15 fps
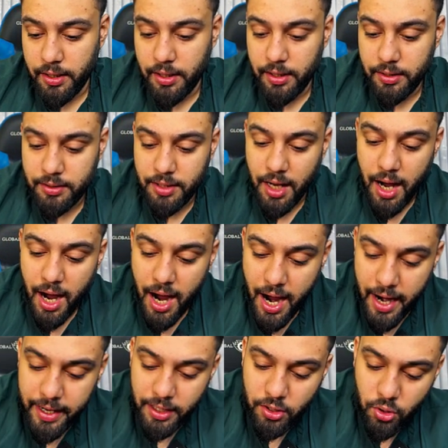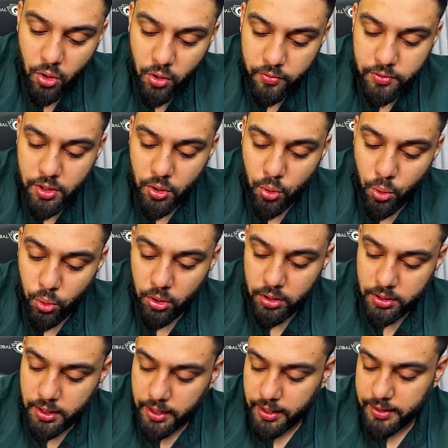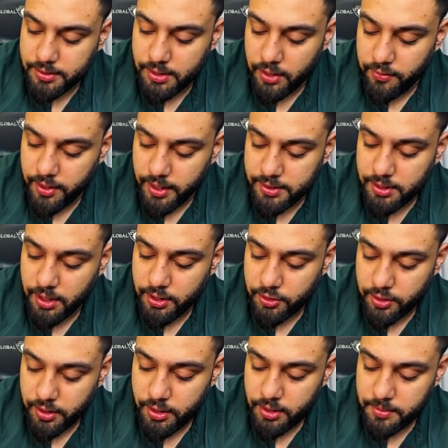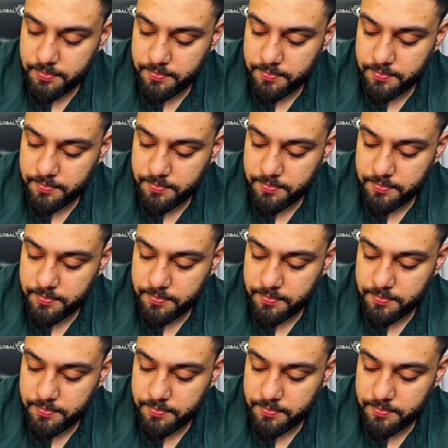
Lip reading: The height of the whole thing is given as 100.